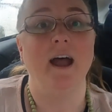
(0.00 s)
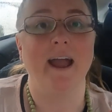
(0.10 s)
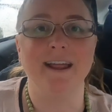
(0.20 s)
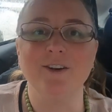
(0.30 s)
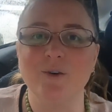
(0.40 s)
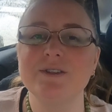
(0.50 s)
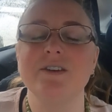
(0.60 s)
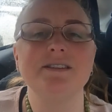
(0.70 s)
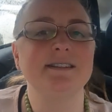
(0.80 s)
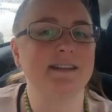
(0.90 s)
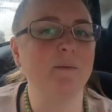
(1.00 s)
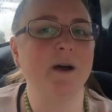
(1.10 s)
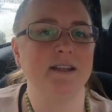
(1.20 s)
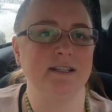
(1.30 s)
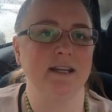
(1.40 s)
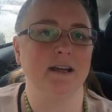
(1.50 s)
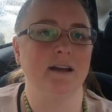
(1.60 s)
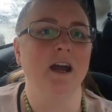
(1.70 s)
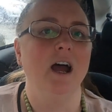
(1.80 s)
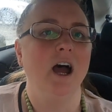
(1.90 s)
and also some
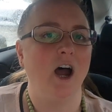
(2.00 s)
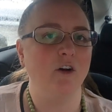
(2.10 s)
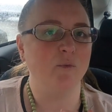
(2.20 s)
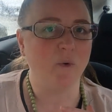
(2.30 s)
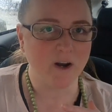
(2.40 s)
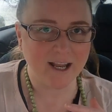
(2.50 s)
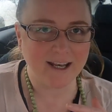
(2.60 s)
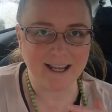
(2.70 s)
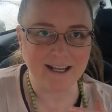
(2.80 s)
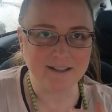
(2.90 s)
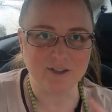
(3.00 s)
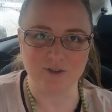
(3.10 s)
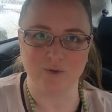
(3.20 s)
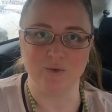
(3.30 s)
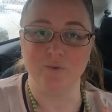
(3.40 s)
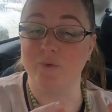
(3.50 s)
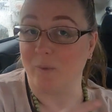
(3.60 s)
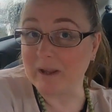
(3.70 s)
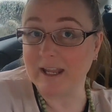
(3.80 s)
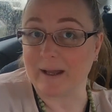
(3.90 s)
idea of what I need to do
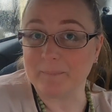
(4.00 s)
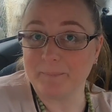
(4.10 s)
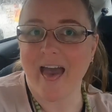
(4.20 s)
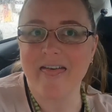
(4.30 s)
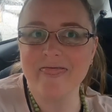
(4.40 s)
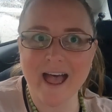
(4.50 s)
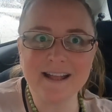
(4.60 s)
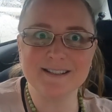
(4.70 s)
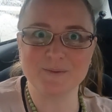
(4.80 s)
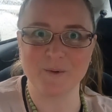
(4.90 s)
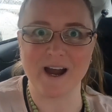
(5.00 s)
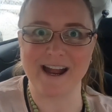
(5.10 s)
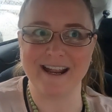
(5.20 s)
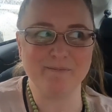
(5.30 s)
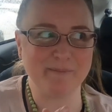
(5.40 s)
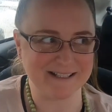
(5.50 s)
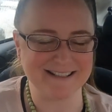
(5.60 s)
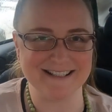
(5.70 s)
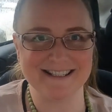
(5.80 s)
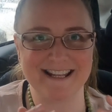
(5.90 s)
from here. And that's why
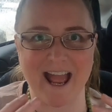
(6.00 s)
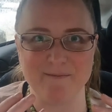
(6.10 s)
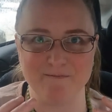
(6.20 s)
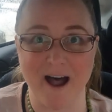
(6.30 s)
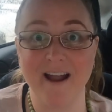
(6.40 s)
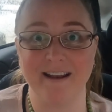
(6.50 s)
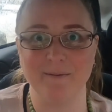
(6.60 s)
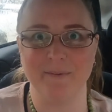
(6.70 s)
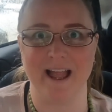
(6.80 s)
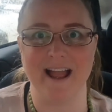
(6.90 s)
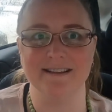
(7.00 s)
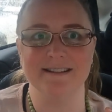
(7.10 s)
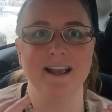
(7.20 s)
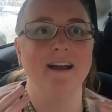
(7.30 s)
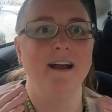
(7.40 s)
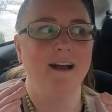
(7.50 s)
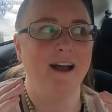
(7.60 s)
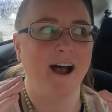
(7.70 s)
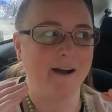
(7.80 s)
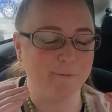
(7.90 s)
business and marketing plans
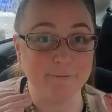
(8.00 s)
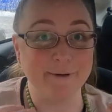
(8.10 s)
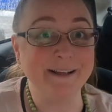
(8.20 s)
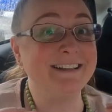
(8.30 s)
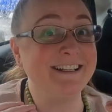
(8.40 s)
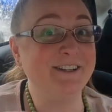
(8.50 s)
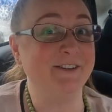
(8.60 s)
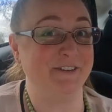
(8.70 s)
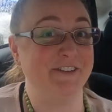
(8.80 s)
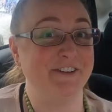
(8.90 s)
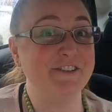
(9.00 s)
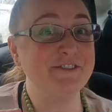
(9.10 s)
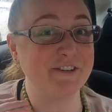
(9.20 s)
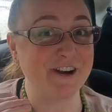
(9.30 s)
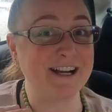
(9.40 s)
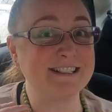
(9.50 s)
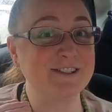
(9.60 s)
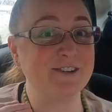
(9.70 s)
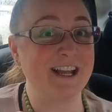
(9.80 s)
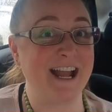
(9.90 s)
are really good for us
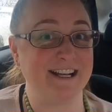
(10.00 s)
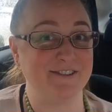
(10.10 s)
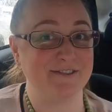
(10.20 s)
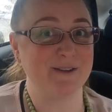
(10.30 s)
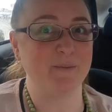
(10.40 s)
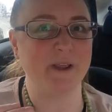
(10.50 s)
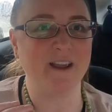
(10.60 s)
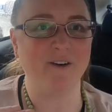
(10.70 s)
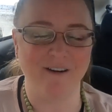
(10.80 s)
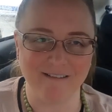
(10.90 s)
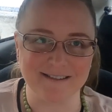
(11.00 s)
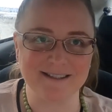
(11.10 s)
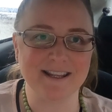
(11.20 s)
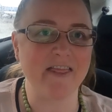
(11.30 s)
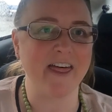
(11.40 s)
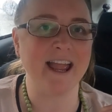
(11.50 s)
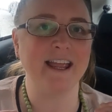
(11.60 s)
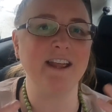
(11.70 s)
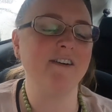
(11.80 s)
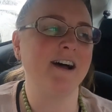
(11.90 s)
creatives, because they
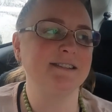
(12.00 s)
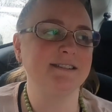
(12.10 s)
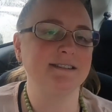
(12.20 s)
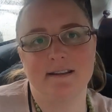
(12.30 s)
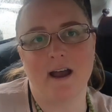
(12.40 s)
give us